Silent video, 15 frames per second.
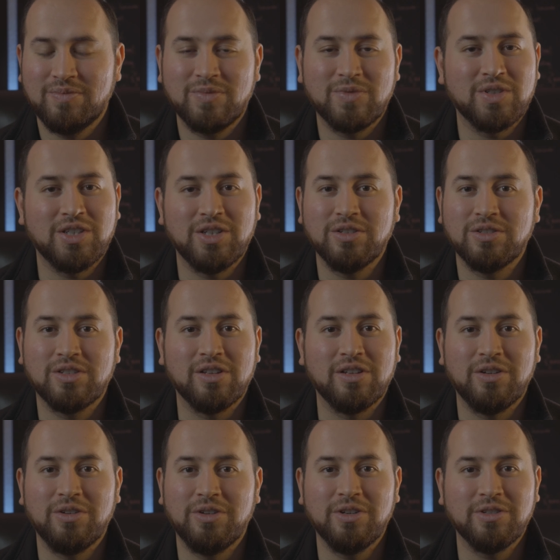cheers to the
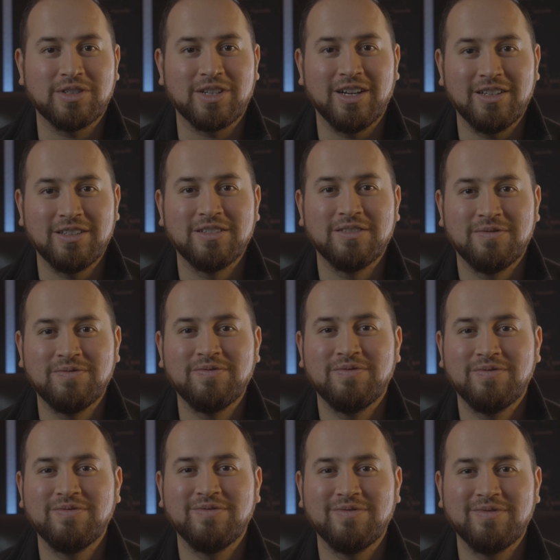New Year's, guys.
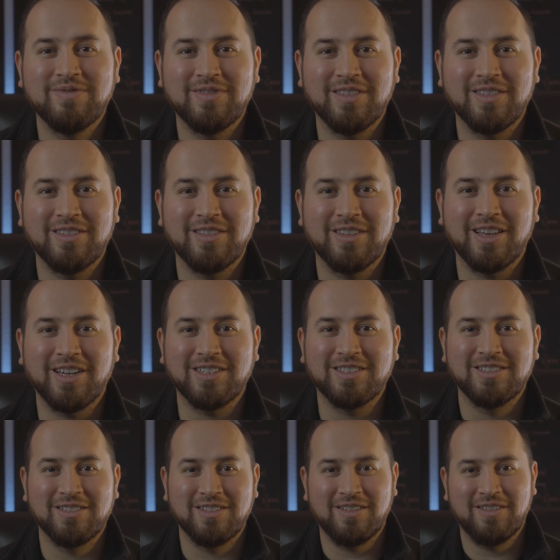
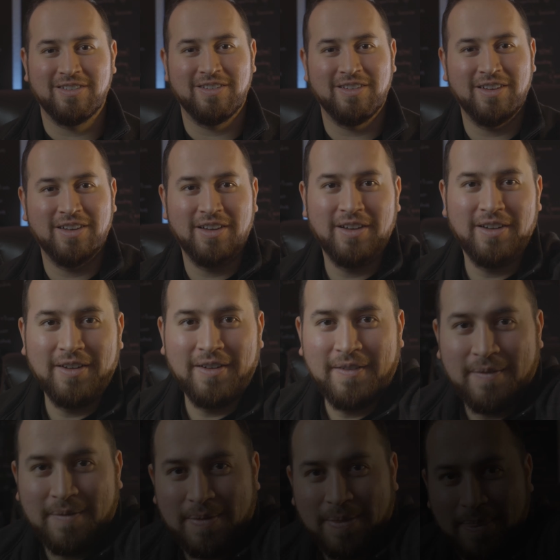Thanks. I
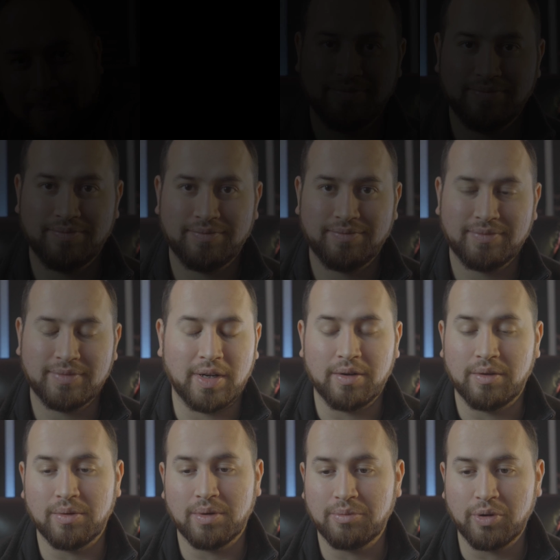
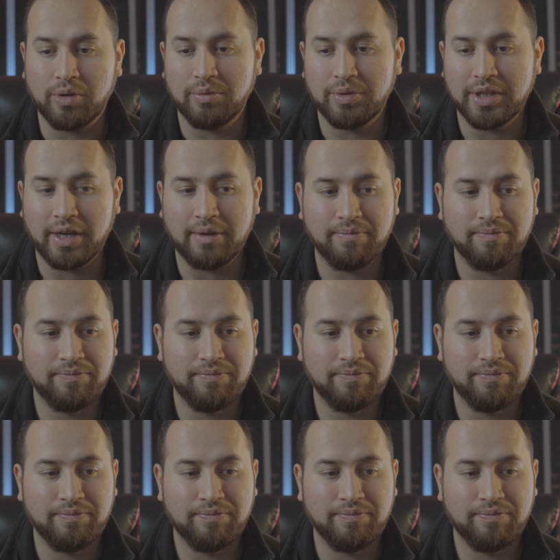don't know where I'm going with that.